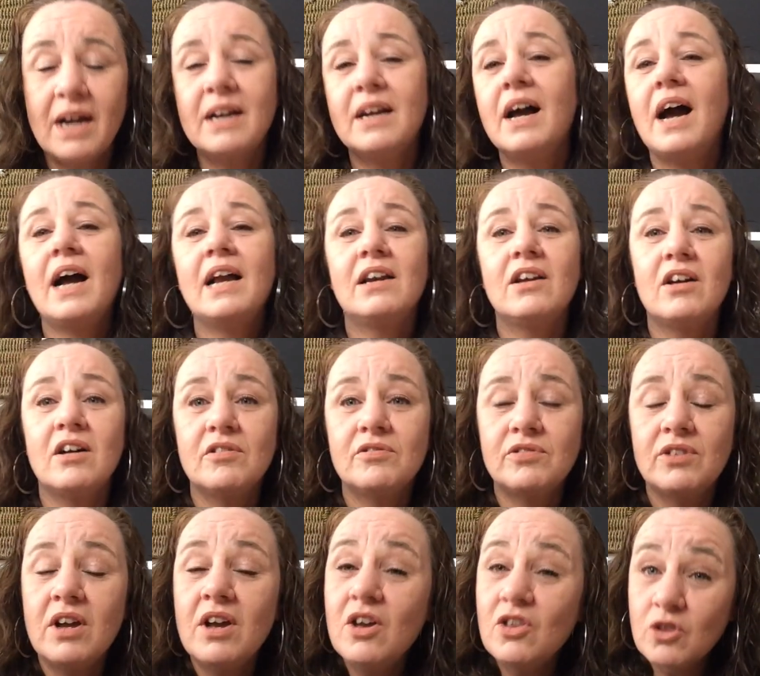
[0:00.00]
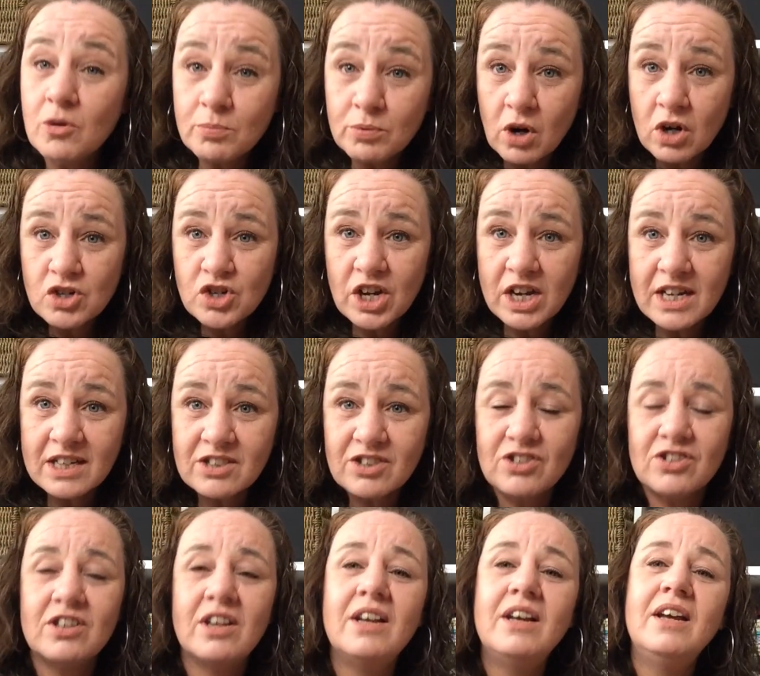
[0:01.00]
and I love the
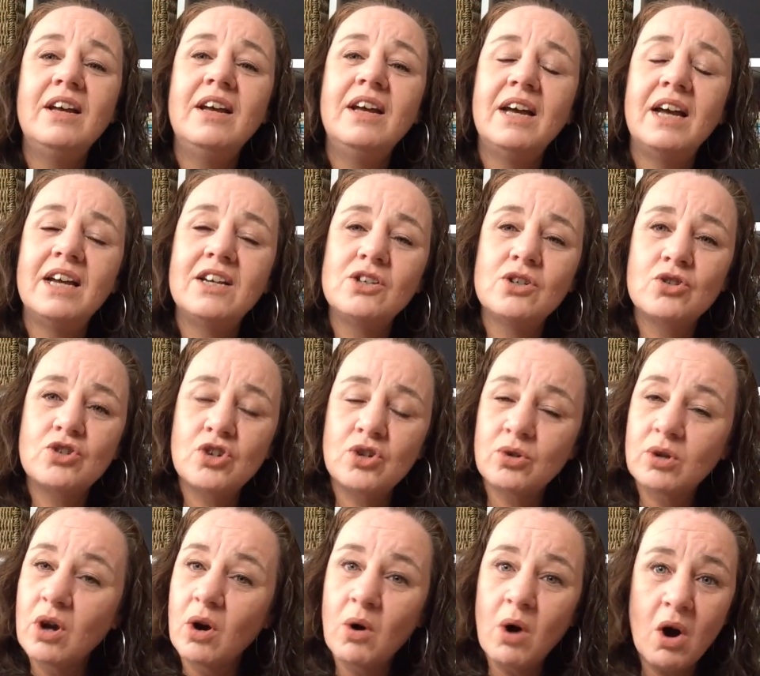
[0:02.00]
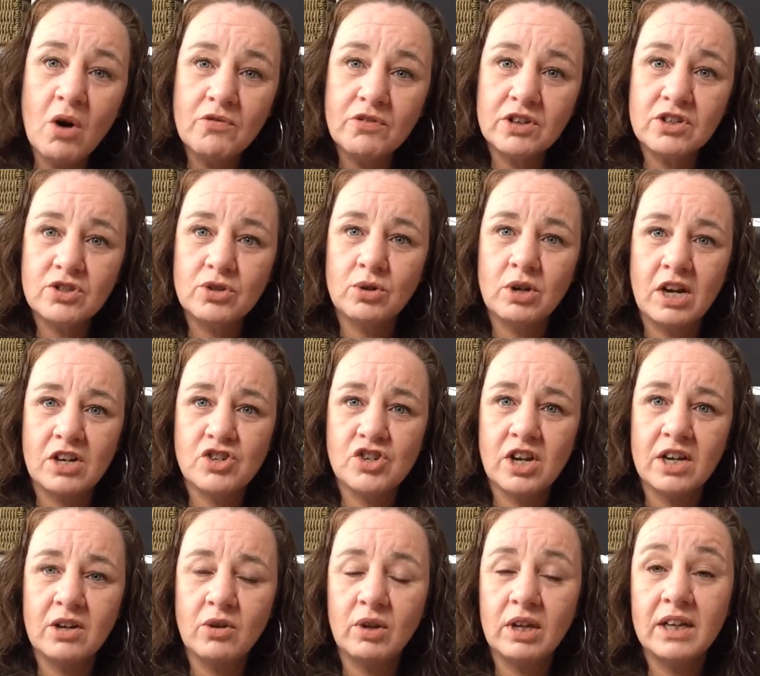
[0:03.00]
projects, and you should go over to their
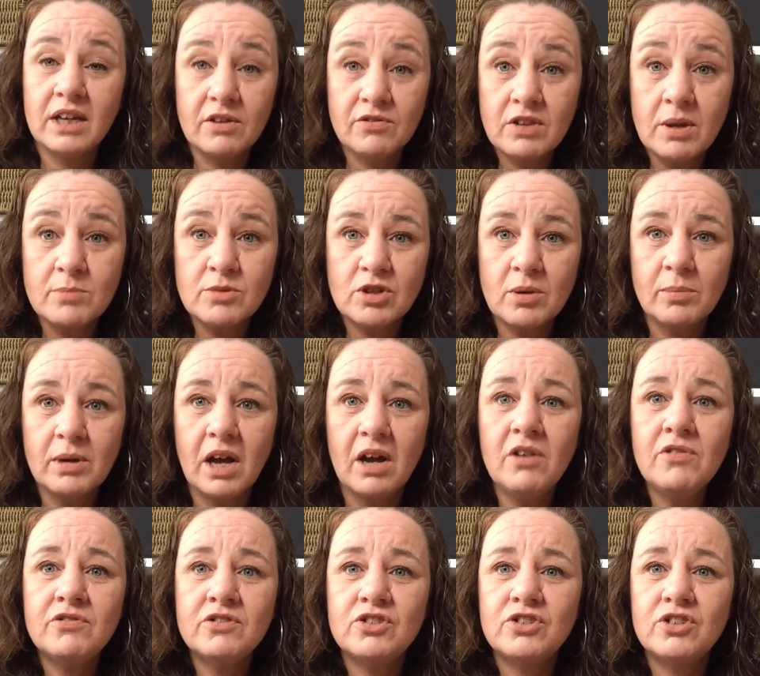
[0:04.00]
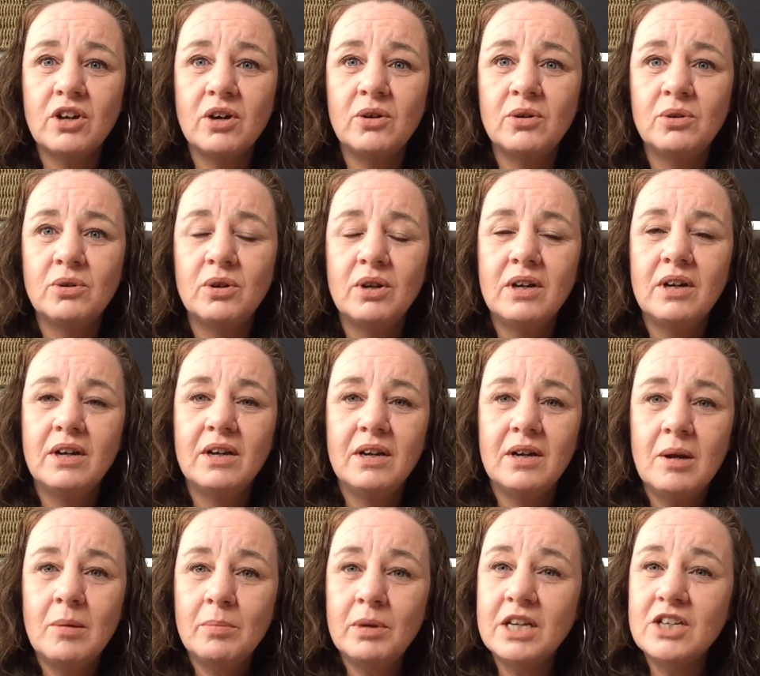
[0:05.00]
channel and give them some love. So
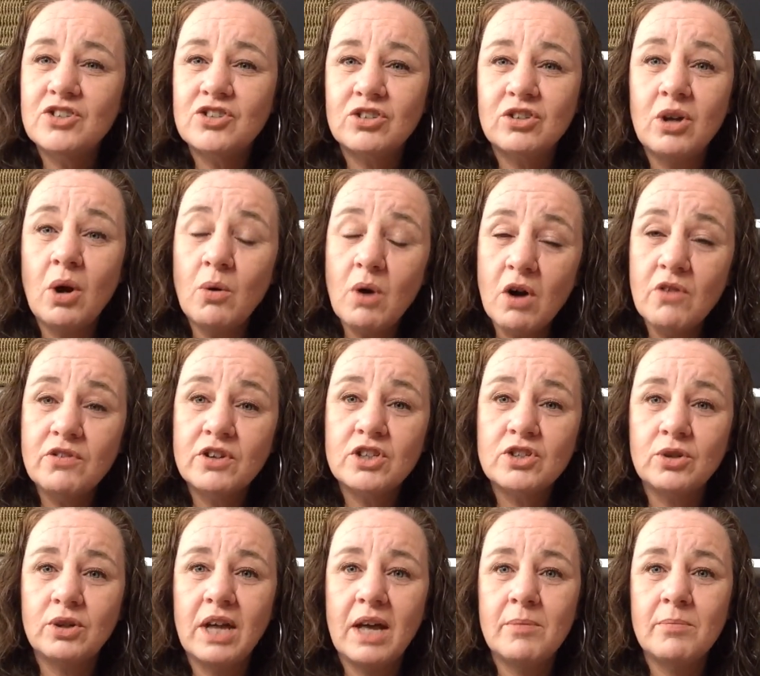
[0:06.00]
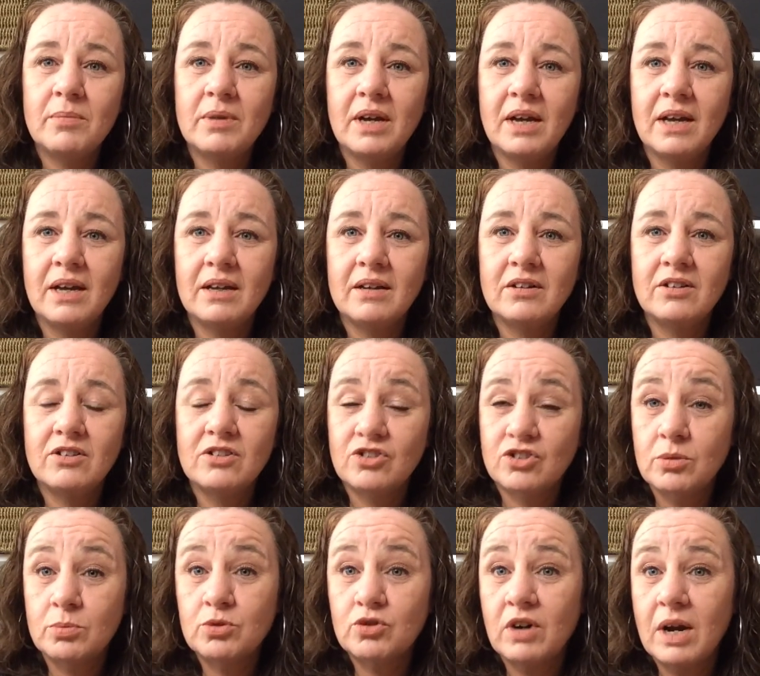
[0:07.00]
please go over to them and
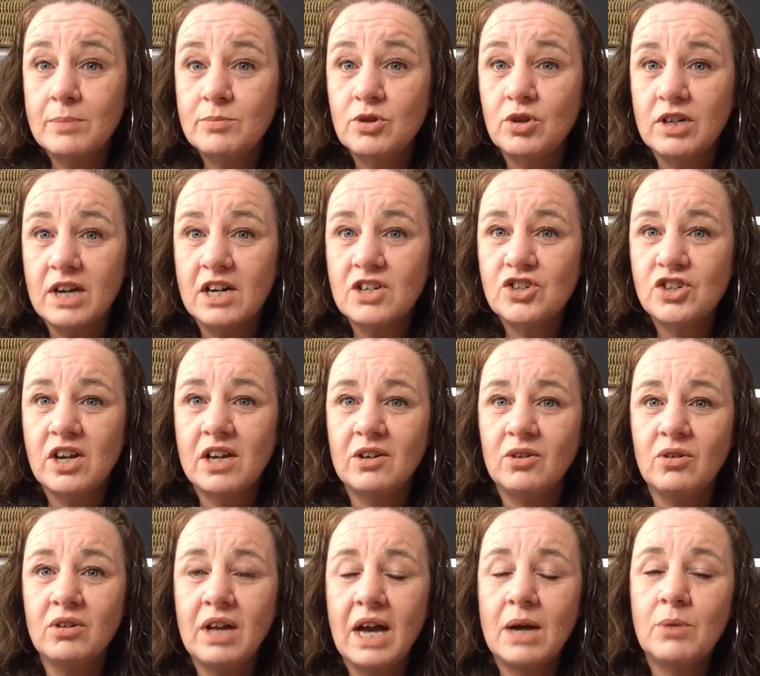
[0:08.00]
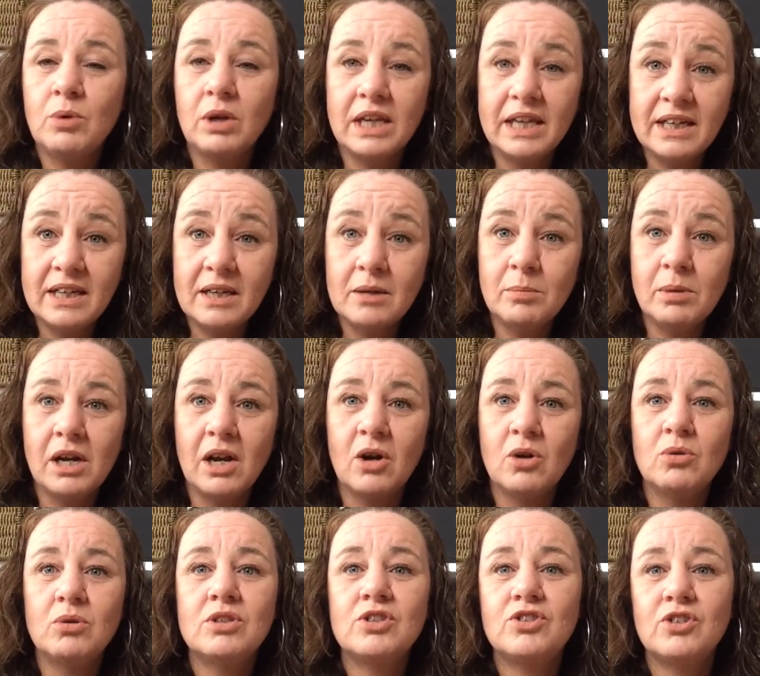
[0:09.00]
subscribe to their channel. I will link it
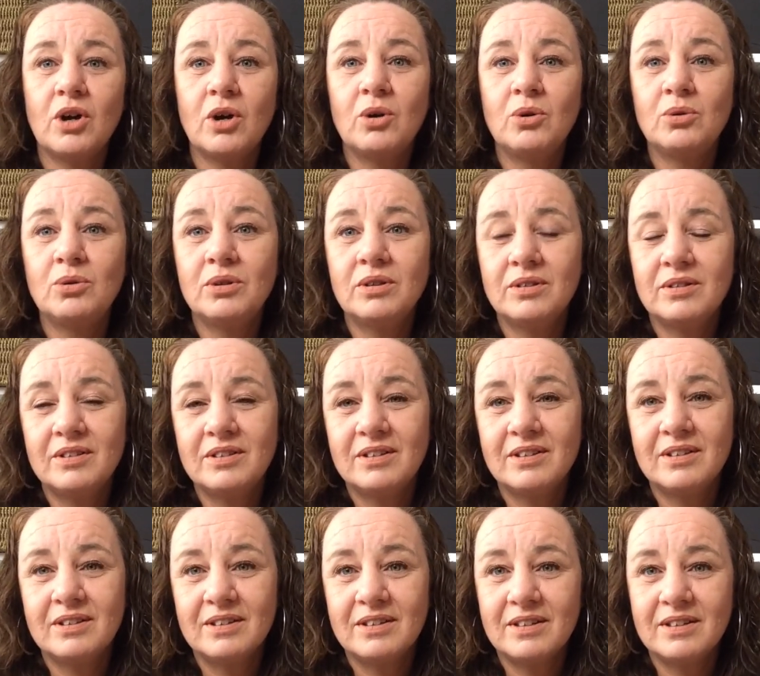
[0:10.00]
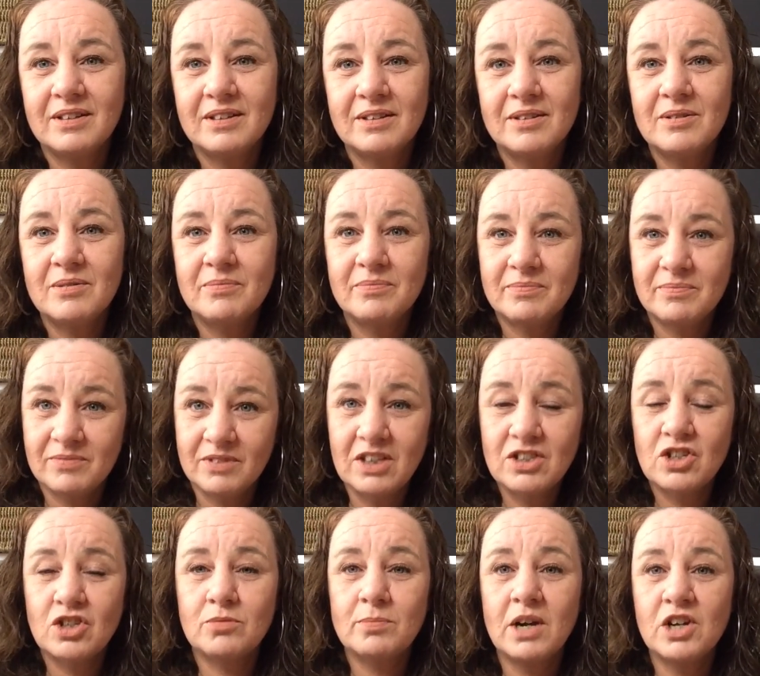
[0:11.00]
below. So
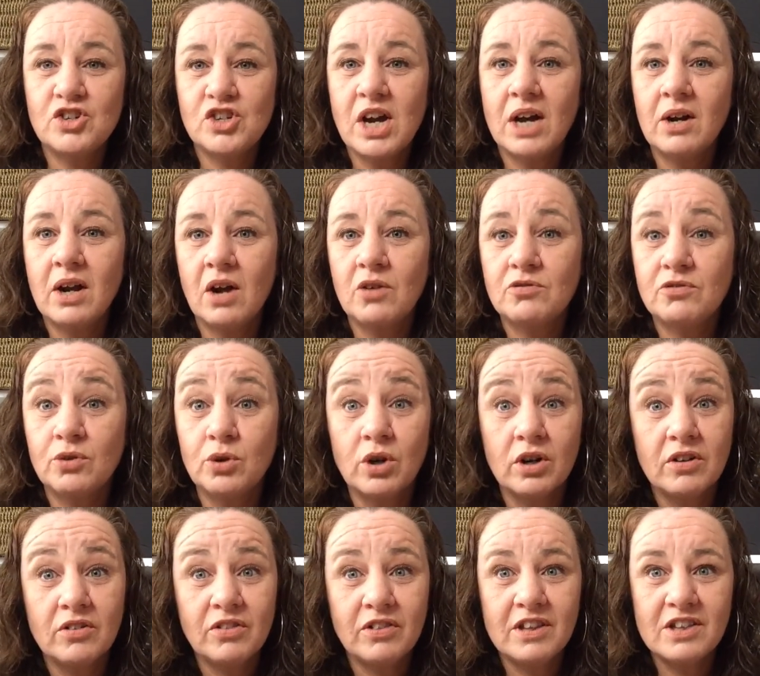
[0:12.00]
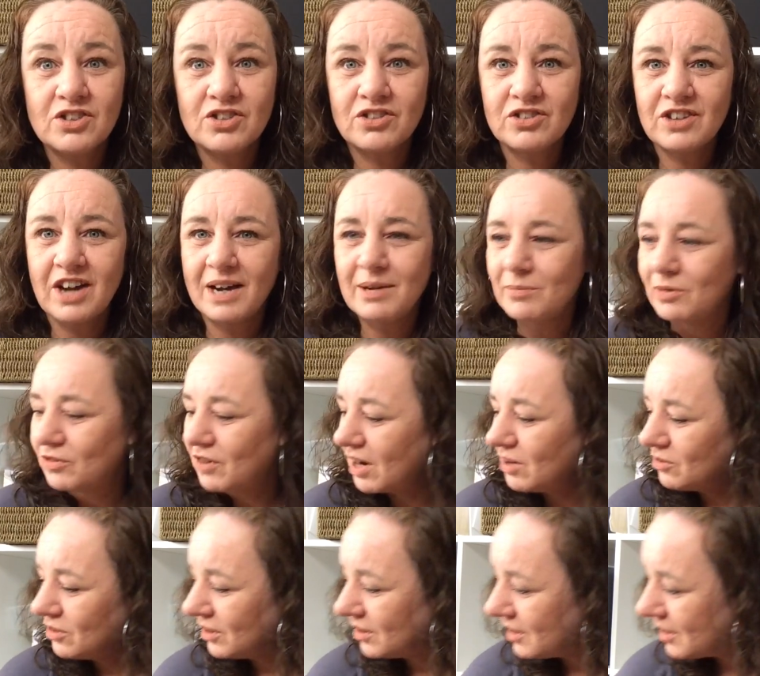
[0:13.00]
this is my shout out for this time around.